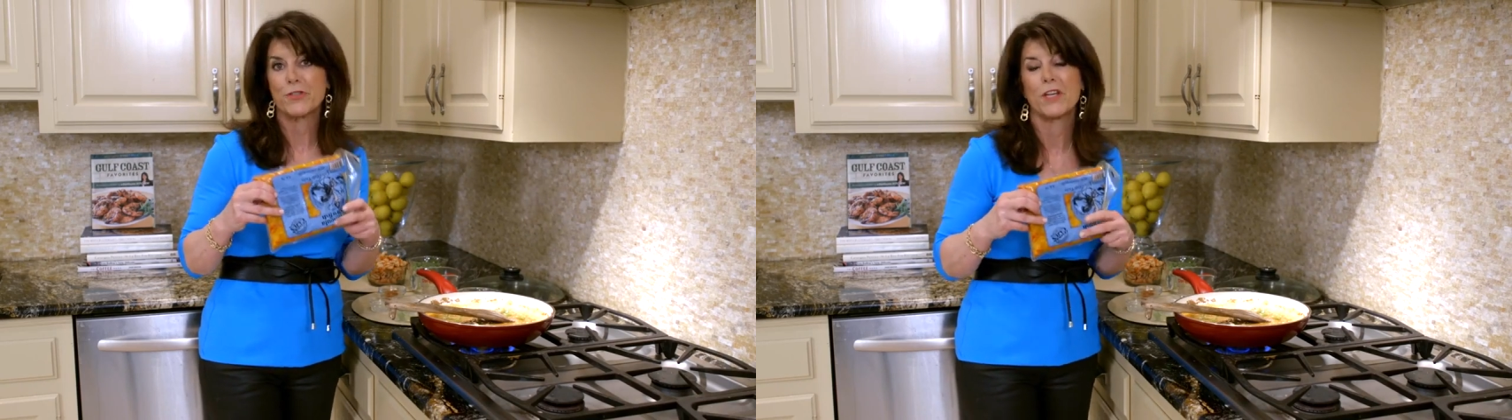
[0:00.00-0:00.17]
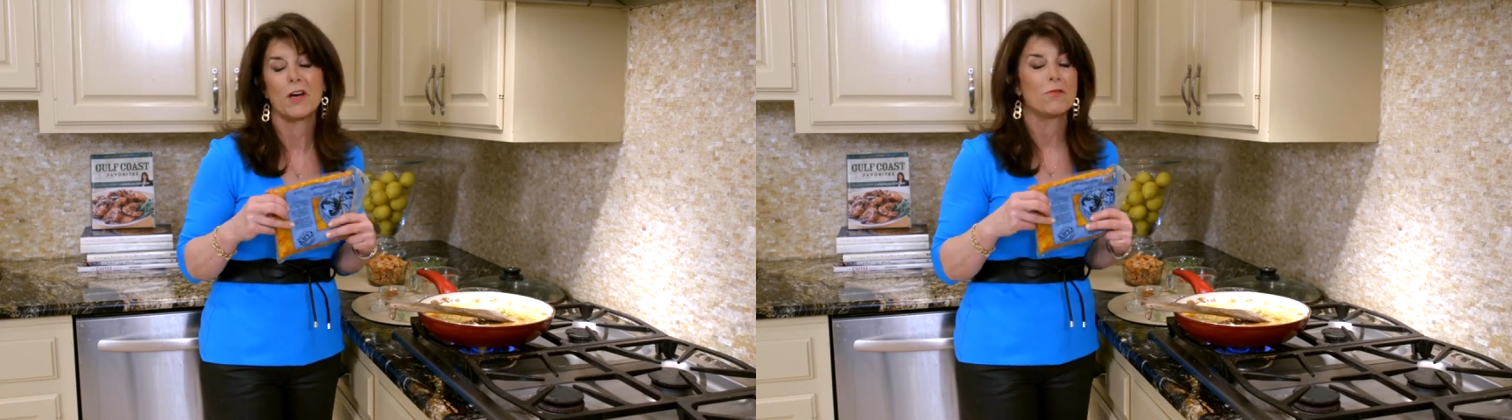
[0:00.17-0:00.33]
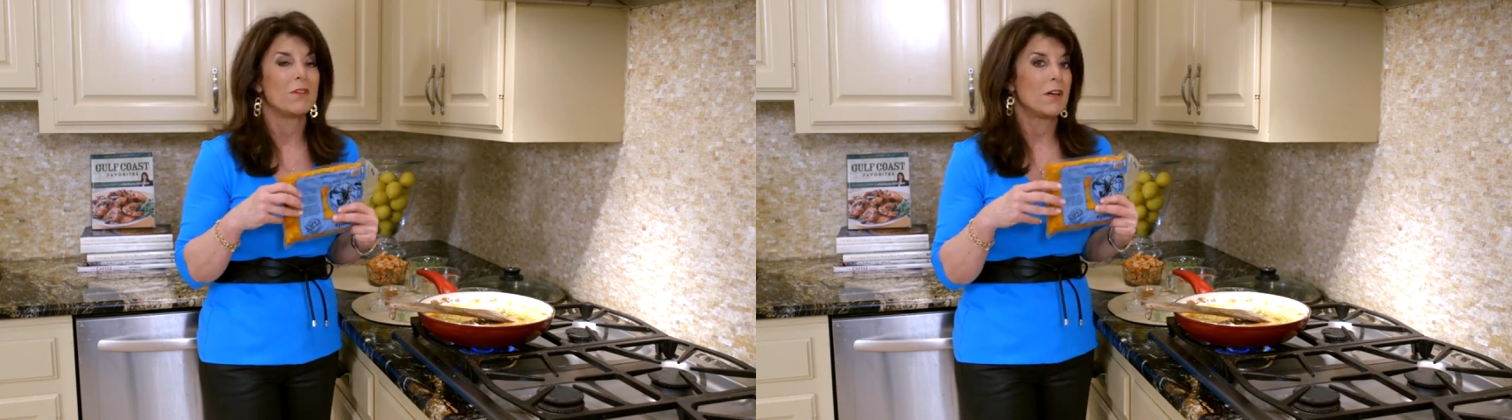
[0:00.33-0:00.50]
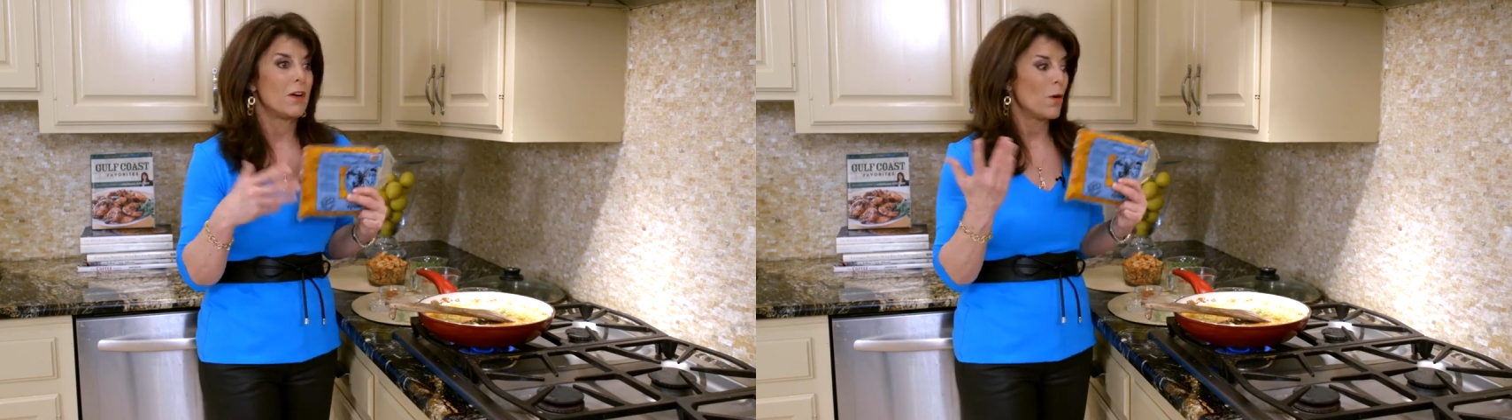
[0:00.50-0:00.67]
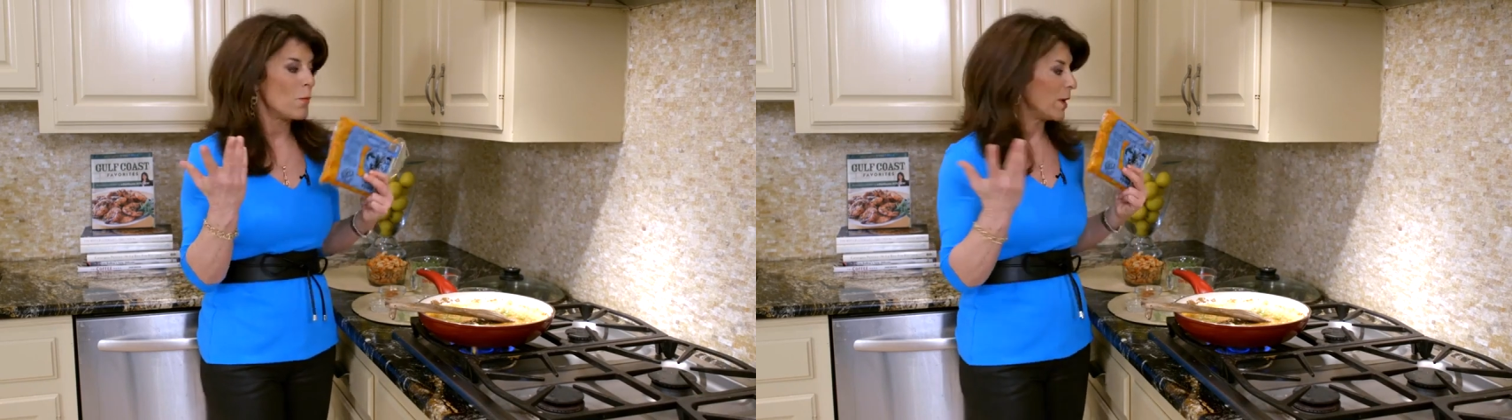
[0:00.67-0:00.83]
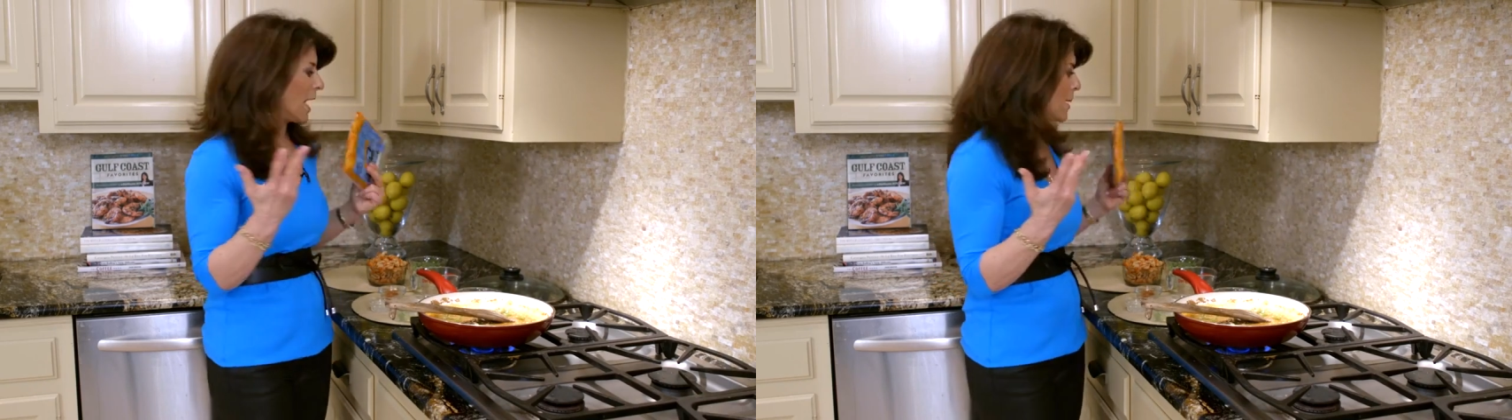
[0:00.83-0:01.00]
So
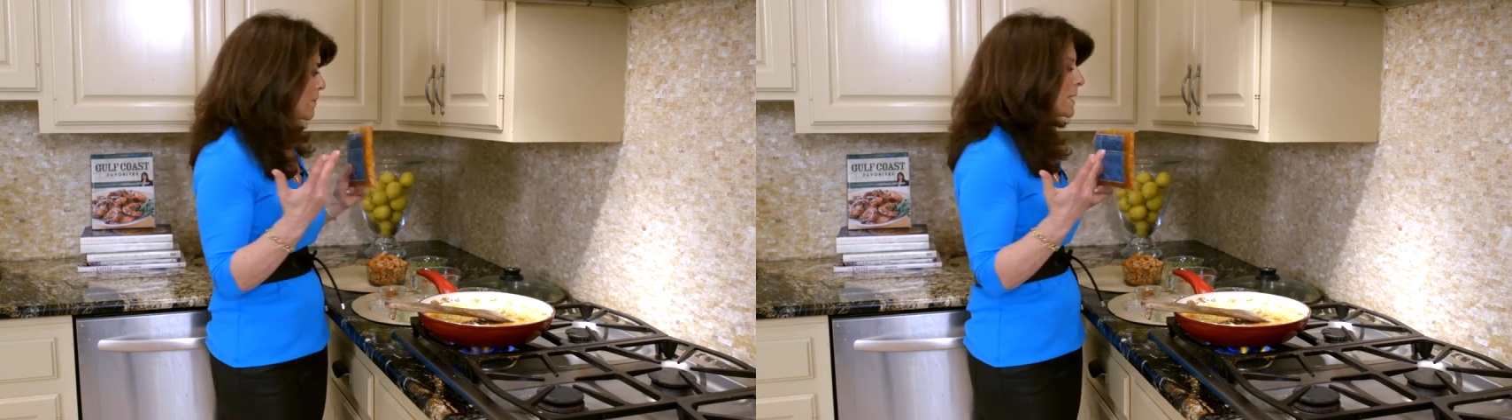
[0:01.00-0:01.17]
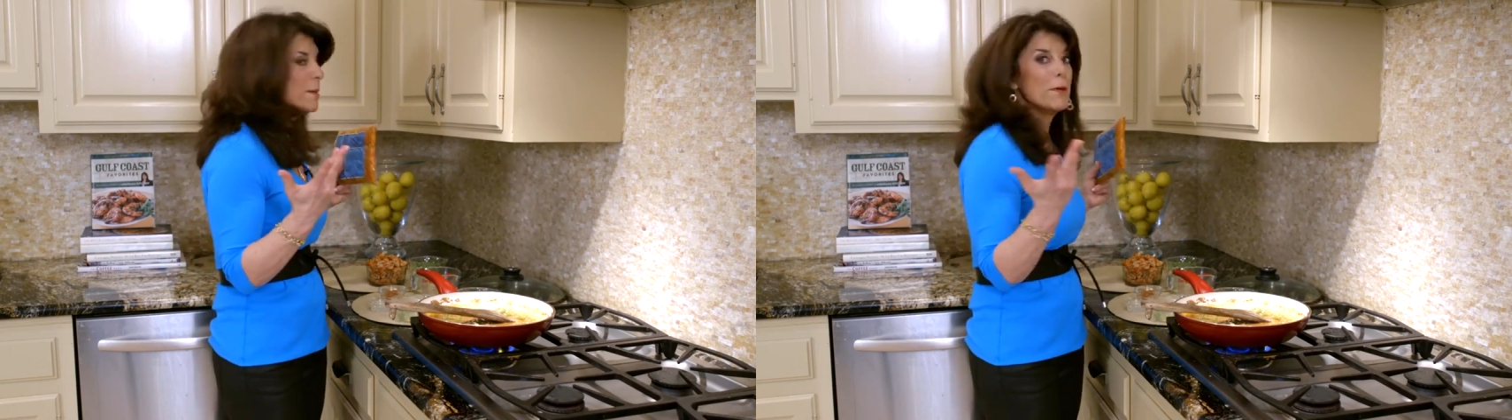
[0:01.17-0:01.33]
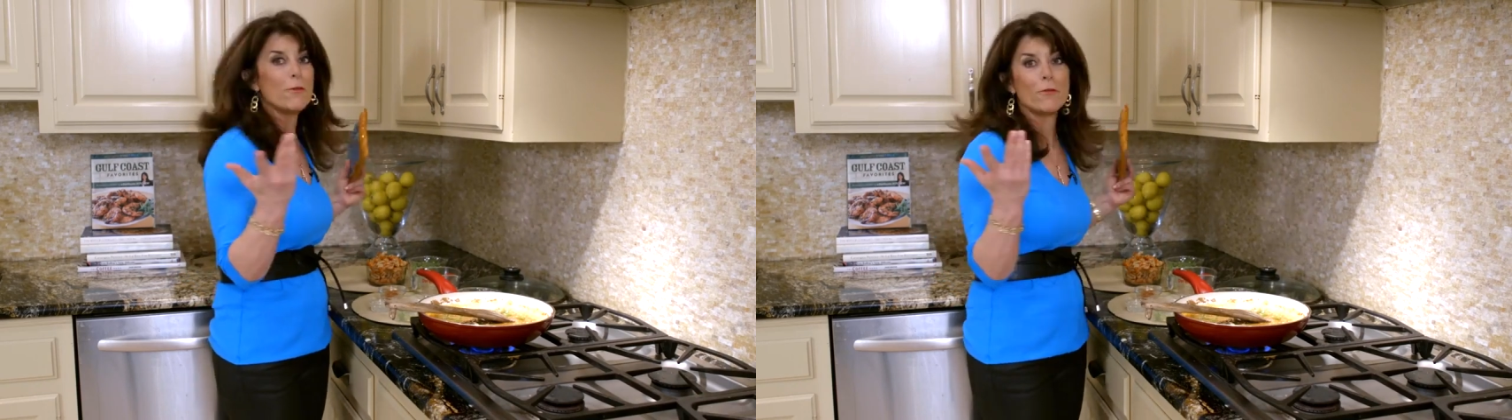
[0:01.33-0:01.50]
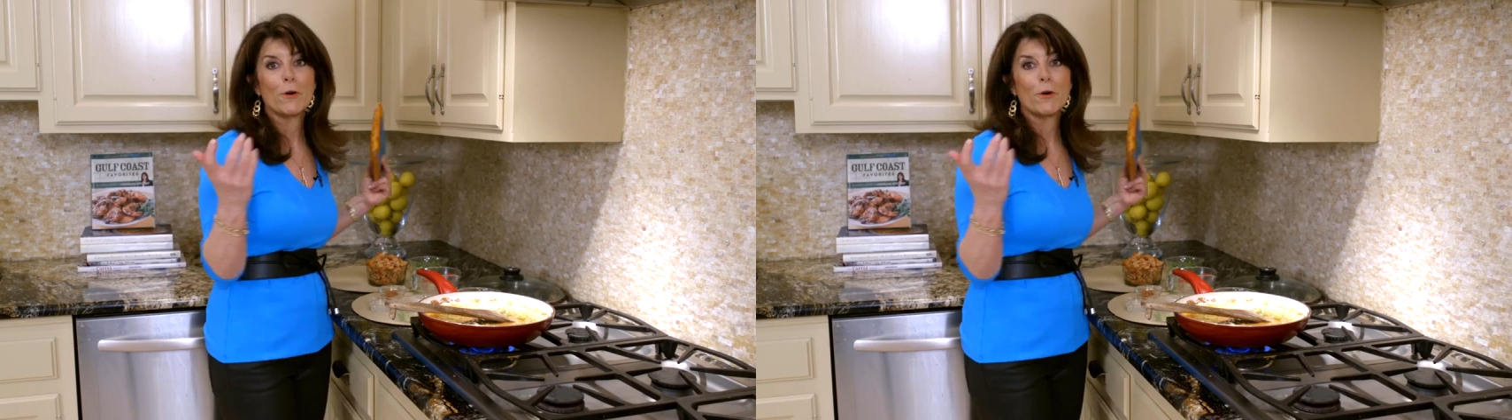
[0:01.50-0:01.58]
when I'm in the mood